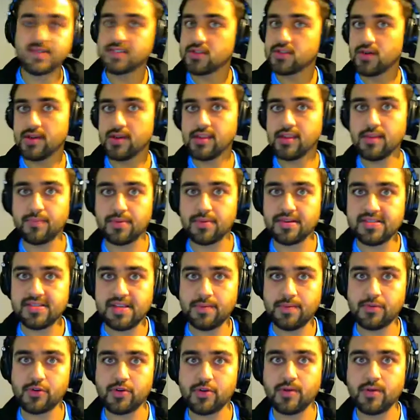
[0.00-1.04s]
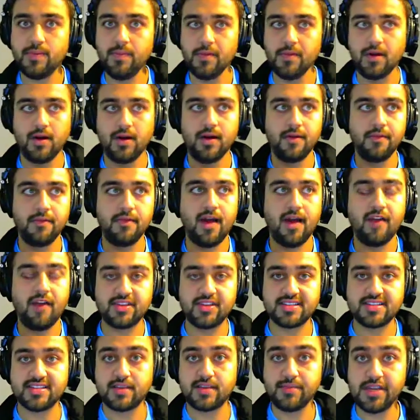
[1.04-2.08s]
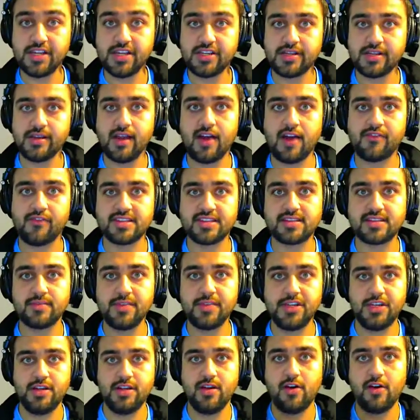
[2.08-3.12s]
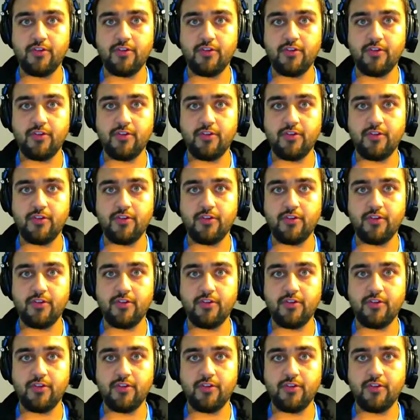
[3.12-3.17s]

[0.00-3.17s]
Right, as we saw in the perceptron, after summation